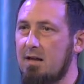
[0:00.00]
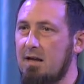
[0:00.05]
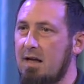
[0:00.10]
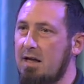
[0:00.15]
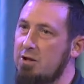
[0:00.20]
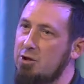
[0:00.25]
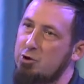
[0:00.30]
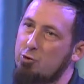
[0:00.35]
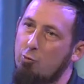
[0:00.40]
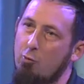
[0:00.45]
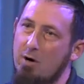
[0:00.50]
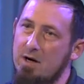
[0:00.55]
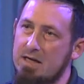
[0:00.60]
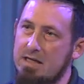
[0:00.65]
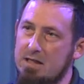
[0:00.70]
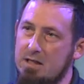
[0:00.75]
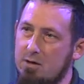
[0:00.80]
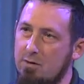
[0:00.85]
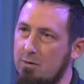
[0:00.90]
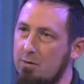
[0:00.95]
and 20
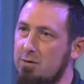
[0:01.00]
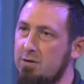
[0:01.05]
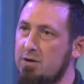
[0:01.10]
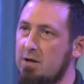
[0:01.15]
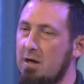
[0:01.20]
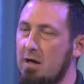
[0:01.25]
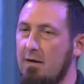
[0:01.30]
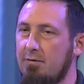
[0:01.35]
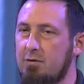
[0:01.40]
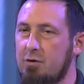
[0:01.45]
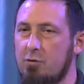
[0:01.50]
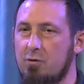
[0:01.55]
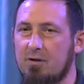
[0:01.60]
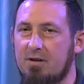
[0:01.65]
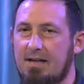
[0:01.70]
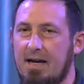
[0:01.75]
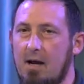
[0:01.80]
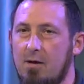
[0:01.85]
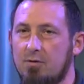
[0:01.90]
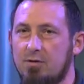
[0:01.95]
years of doing
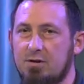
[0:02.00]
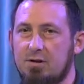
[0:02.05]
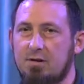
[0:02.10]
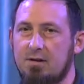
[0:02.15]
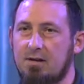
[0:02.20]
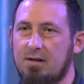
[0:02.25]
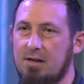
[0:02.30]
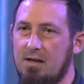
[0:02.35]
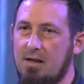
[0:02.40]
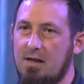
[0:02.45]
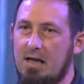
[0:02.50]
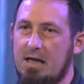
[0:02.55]
counseling,